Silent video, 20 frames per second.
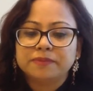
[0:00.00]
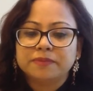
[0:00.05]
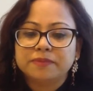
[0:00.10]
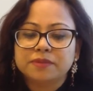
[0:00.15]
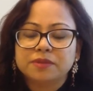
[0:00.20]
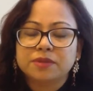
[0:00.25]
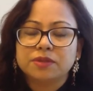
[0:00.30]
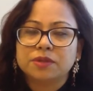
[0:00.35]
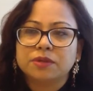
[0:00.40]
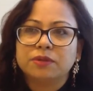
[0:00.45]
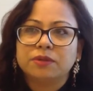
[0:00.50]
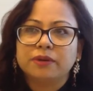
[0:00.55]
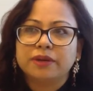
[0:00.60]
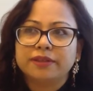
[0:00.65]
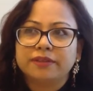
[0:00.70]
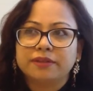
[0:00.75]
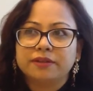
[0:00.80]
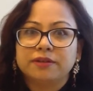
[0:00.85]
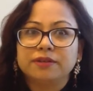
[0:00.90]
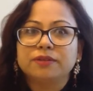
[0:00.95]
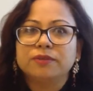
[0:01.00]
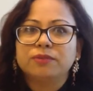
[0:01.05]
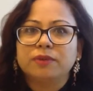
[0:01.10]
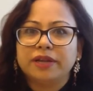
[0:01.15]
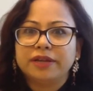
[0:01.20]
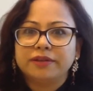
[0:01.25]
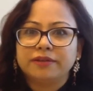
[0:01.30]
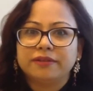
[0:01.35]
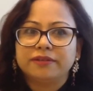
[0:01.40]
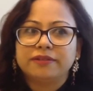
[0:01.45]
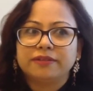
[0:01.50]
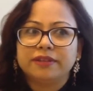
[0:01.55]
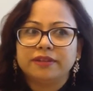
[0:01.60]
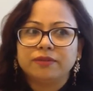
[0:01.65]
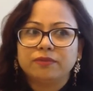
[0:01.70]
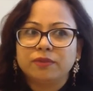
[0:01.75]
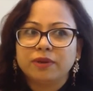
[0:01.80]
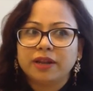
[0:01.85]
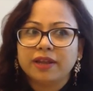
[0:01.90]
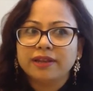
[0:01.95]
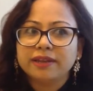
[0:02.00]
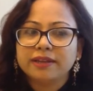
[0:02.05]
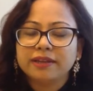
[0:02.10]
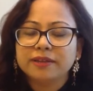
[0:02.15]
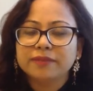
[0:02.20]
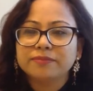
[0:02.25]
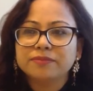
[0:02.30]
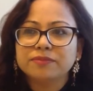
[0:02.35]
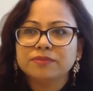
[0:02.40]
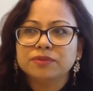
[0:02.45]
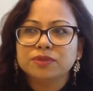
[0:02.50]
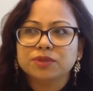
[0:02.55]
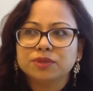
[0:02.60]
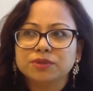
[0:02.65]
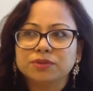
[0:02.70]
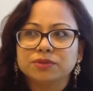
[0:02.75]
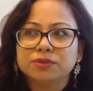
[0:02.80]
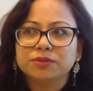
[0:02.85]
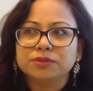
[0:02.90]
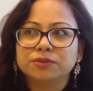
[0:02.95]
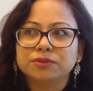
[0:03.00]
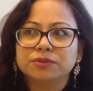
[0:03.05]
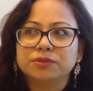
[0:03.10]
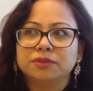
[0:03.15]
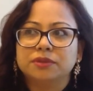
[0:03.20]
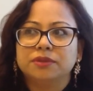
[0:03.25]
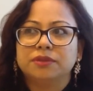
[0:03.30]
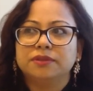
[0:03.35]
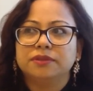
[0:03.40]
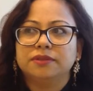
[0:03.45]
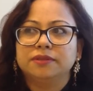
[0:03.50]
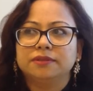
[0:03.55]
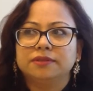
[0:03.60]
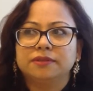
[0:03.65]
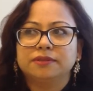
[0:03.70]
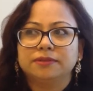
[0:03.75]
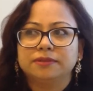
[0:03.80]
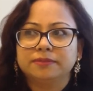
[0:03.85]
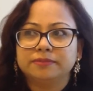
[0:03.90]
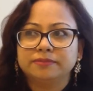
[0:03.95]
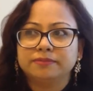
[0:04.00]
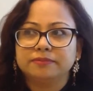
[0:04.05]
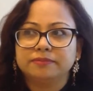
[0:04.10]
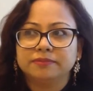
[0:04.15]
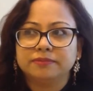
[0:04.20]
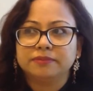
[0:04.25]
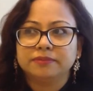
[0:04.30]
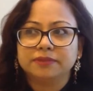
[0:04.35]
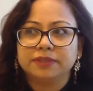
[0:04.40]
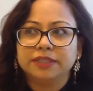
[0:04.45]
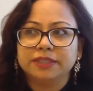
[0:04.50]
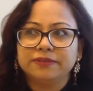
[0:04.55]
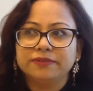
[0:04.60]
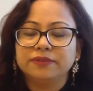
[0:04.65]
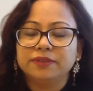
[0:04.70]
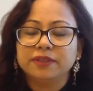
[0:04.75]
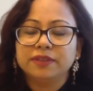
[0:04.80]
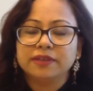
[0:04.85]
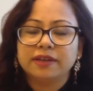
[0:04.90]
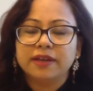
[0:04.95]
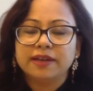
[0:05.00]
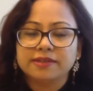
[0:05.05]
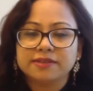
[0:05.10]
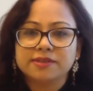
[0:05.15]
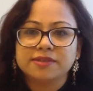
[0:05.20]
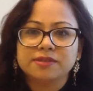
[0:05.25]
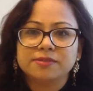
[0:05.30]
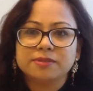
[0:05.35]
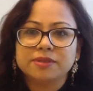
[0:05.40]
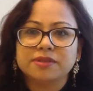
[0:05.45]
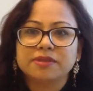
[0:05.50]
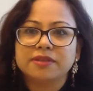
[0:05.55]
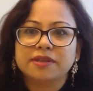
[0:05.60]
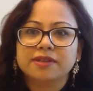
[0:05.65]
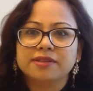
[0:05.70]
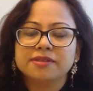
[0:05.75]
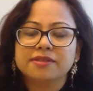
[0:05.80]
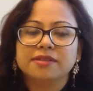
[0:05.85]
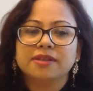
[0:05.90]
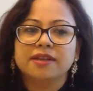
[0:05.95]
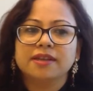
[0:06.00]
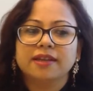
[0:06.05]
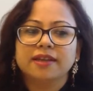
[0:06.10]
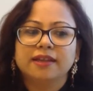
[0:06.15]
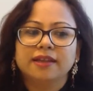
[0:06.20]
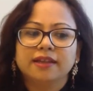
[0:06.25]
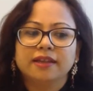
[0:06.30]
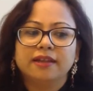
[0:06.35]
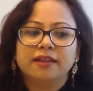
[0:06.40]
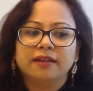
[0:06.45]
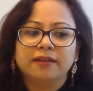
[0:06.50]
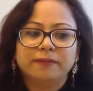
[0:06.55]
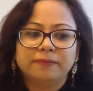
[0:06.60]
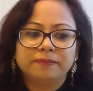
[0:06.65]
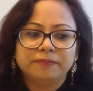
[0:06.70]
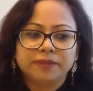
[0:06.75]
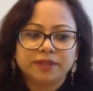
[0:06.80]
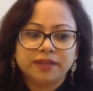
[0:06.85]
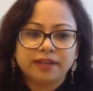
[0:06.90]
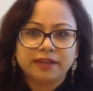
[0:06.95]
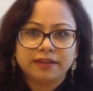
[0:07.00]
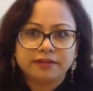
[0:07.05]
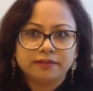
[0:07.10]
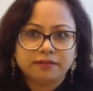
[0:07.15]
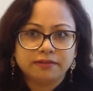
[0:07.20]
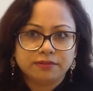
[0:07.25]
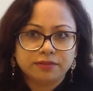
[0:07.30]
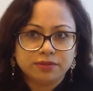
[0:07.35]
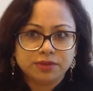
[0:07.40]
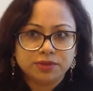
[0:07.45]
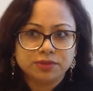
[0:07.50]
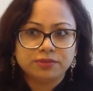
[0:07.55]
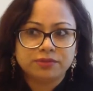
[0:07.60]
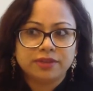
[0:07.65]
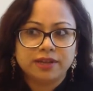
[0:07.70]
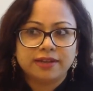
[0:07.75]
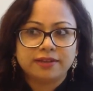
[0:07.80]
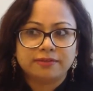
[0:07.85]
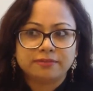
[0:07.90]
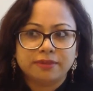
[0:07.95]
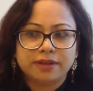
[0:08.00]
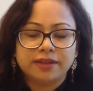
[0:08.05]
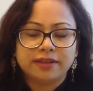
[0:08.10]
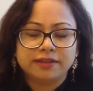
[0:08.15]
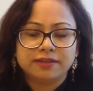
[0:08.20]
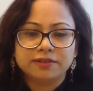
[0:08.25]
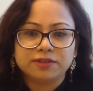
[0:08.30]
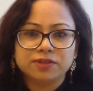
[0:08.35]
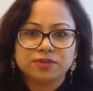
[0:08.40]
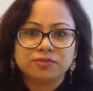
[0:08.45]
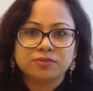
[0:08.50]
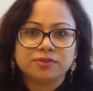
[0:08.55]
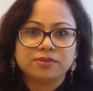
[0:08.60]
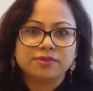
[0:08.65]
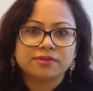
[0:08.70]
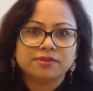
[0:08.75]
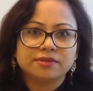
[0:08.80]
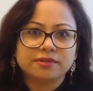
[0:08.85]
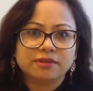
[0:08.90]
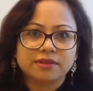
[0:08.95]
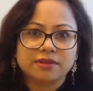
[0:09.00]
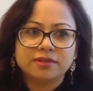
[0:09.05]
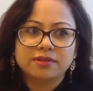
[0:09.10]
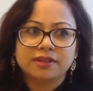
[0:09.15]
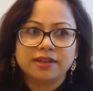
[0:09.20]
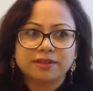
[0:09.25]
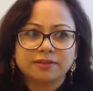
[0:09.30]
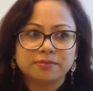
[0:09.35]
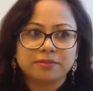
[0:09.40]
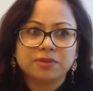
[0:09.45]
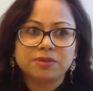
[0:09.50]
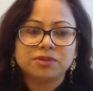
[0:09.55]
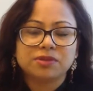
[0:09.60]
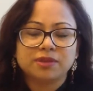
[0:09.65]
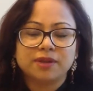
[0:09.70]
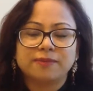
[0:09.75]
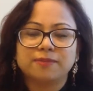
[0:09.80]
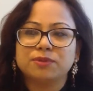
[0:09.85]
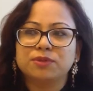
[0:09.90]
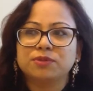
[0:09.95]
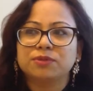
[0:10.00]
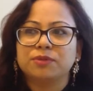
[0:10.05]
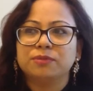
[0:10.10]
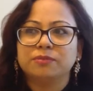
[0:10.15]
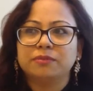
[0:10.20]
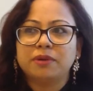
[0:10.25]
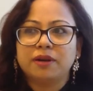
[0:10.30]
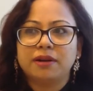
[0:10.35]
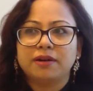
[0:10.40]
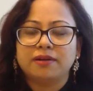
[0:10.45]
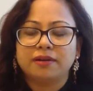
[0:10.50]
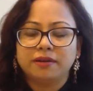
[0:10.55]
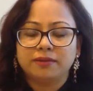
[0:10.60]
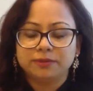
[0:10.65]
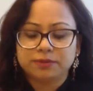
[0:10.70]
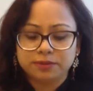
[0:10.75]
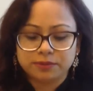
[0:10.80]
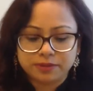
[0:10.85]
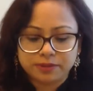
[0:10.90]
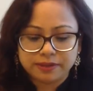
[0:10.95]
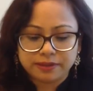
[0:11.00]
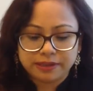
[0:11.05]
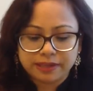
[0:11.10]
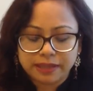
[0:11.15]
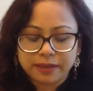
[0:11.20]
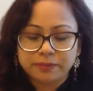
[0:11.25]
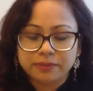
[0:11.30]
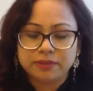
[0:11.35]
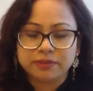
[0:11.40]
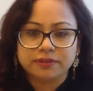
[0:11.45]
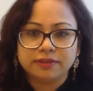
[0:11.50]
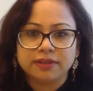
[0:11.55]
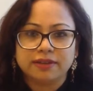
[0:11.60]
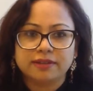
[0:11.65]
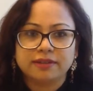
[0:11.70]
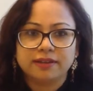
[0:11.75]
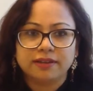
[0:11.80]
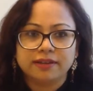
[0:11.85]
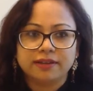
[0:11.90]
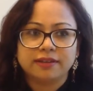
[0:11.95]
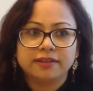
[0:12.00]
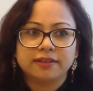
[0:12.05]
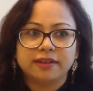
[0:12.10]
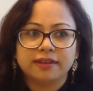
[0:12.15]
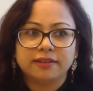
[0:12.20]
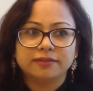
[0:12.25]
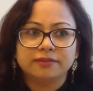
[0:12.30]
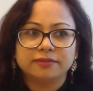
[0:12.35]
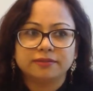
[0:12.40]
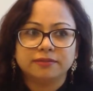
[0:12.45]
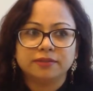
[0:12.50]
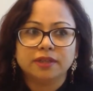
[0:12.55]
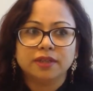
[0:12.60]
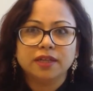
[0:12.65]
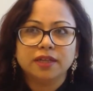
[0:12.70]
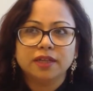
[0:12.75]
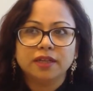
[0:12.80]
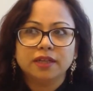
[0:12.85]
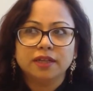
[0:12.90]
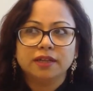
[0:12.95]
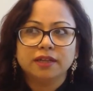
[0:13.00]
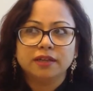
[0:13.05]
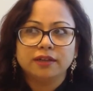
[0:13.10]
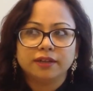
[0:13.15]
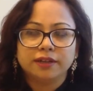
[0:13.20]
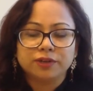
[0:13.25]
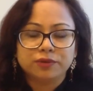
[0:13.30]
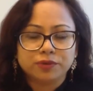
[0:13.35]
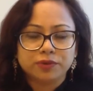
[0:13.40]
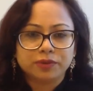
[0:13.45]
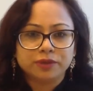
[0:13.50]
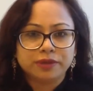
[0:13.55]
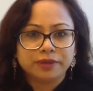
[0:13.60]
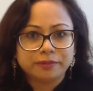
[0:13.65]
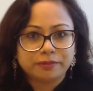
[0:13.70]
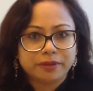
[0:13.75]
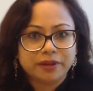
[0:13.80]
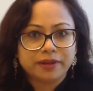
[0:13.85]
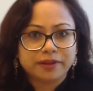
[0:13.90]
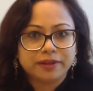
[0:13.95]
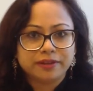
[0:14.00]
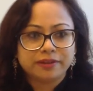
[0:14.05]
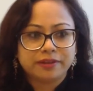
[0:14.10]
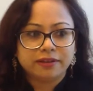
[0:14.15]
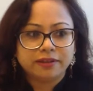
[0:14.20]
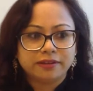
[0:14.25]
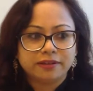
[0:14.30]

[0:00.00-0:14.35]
So I thought, why not? Then when I came to give the assessment test, then I knew that my English was not that much up to the level that I can enroll in my